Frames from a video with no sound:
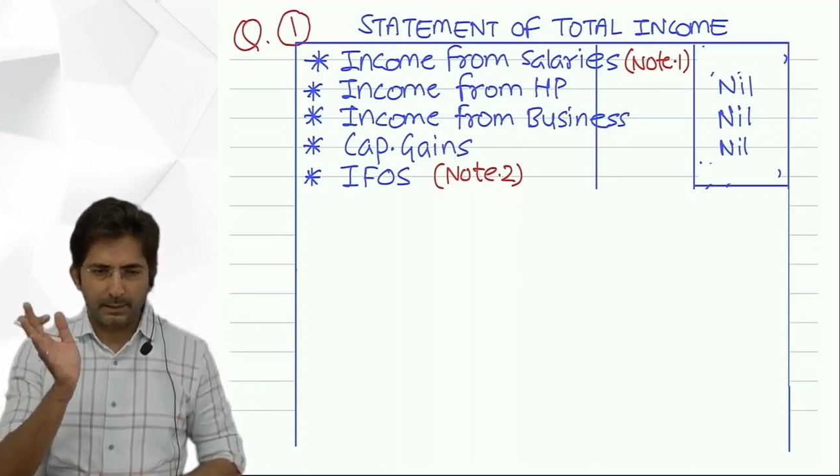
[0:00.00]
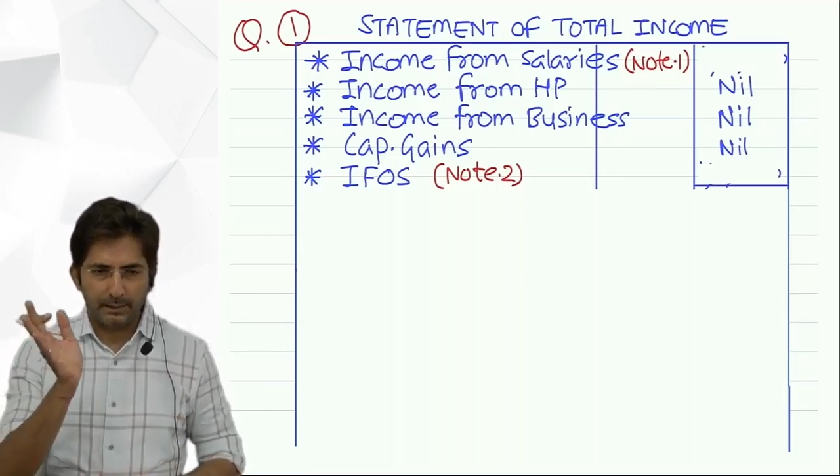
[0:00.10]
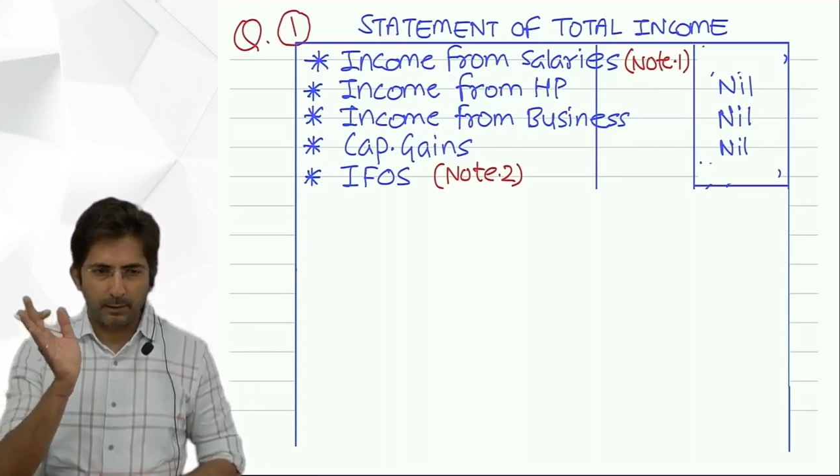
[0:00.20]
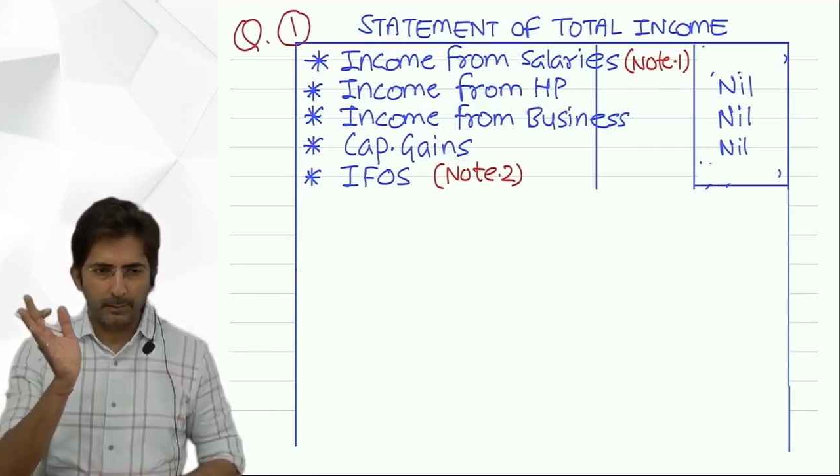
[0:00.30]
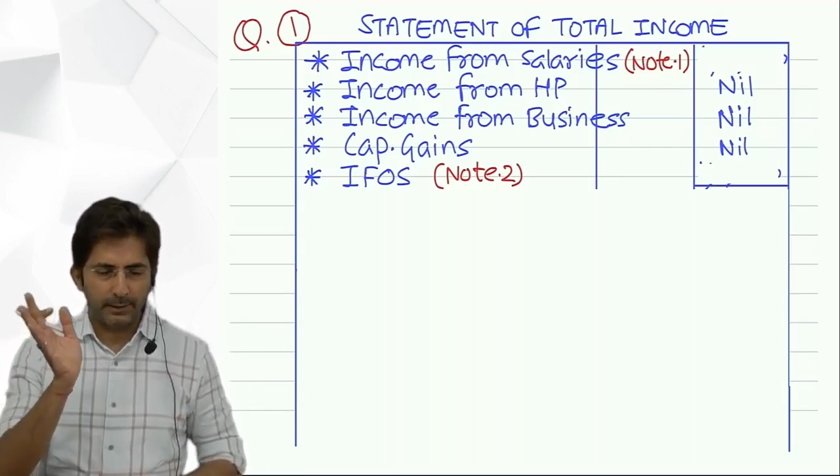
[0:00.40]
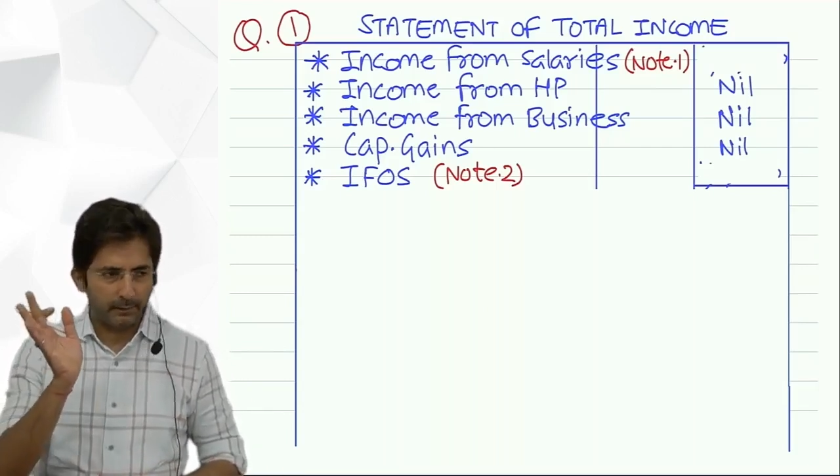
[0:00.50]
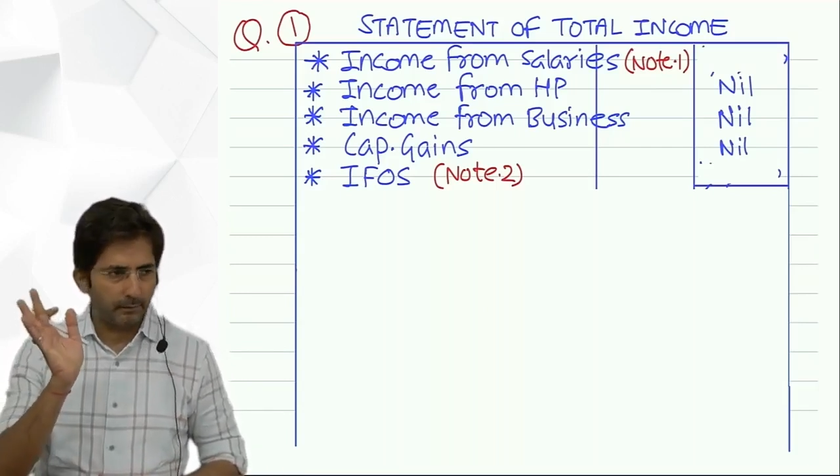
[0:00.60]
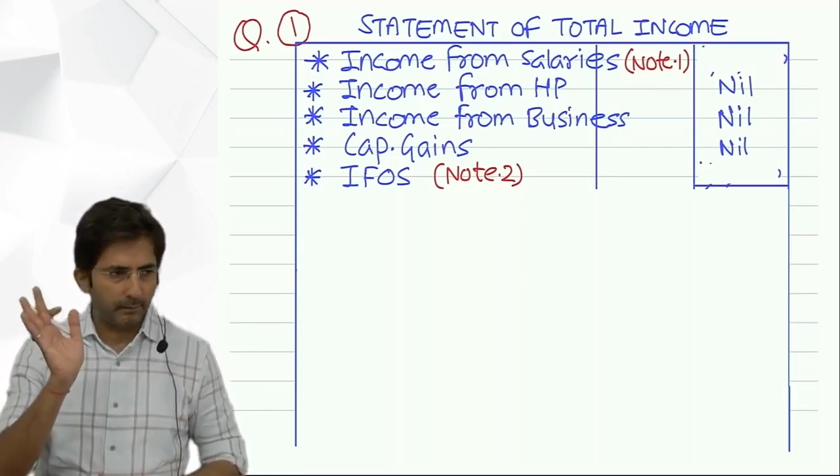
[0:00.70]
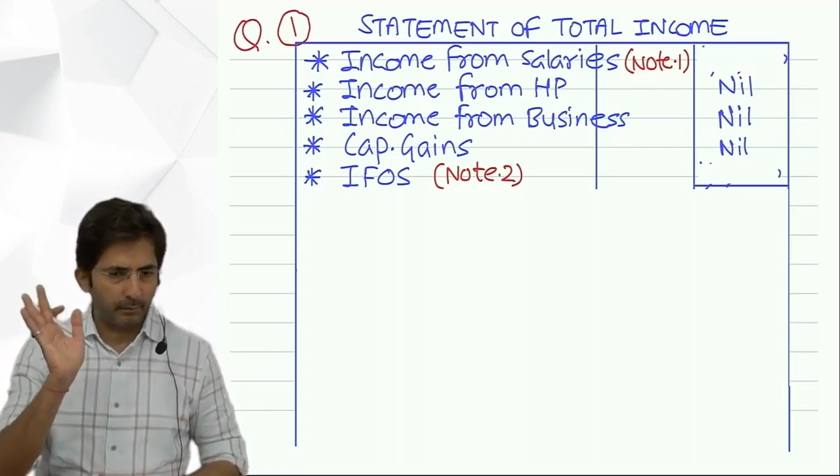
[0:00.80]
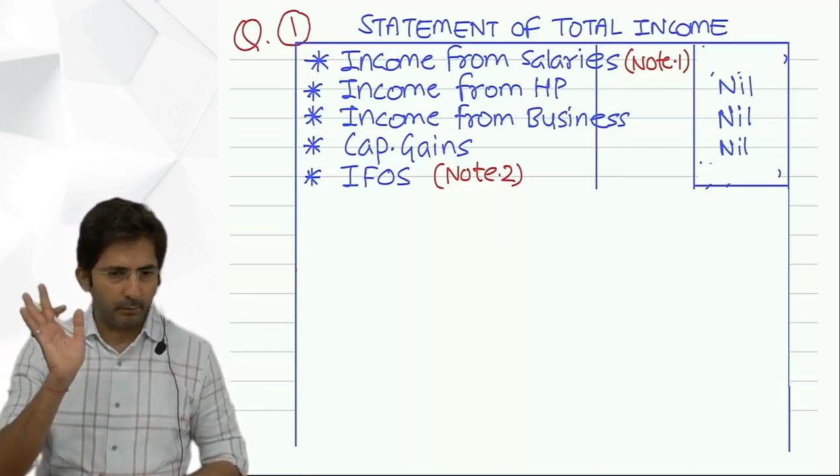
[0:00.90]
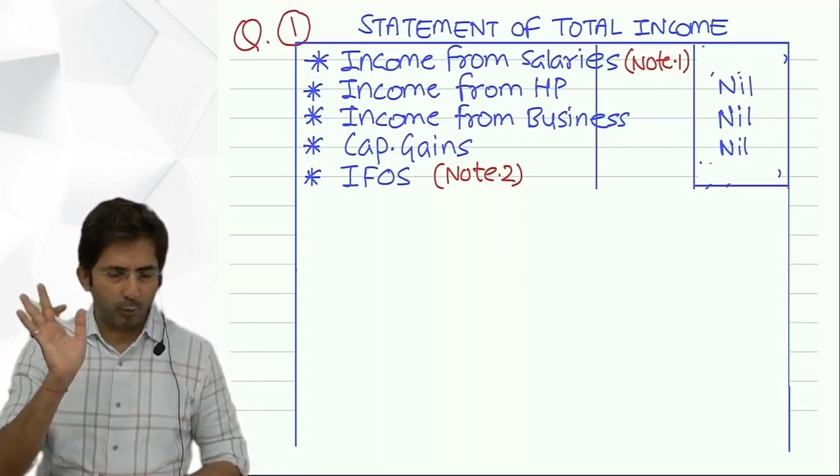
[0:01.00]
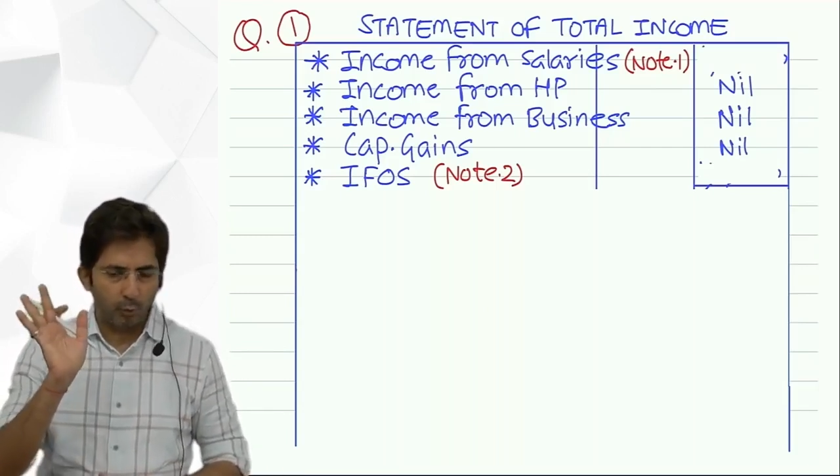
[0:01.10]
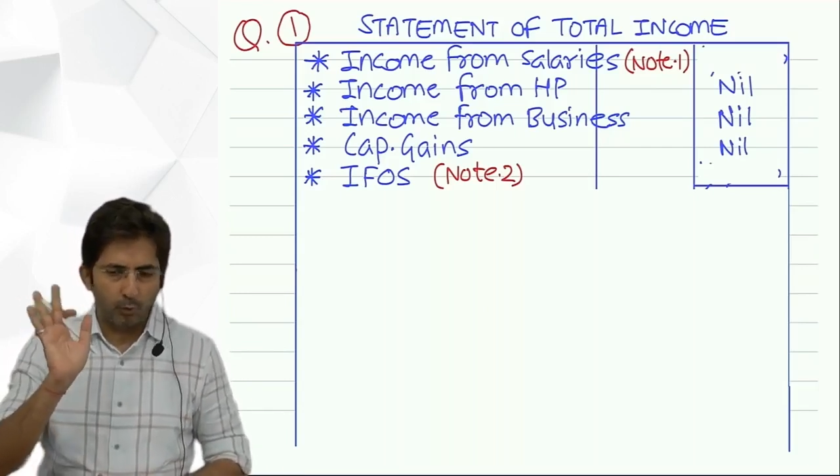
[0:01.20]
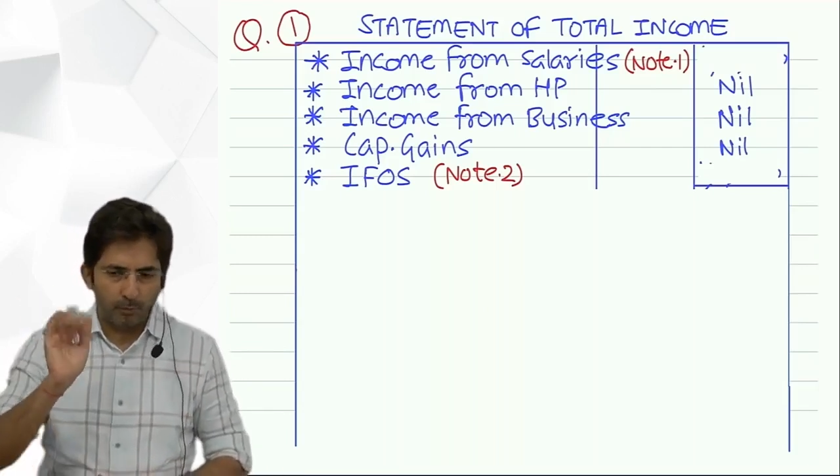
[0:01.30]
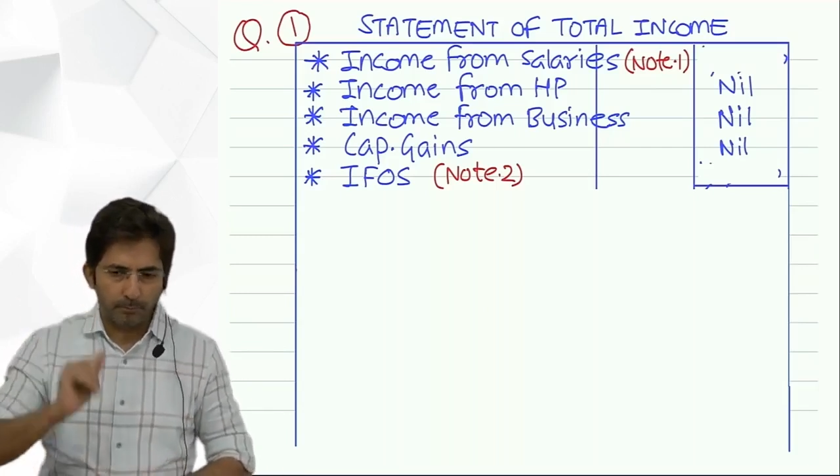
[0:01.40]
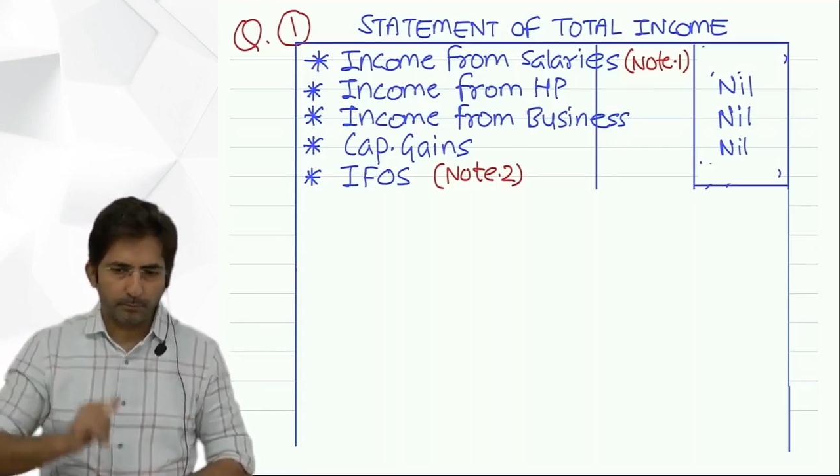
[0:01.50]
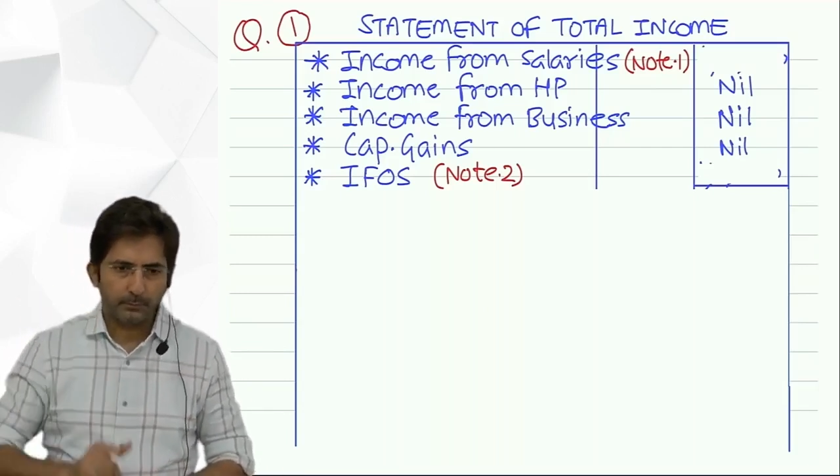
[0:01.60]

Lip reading: little bit 2.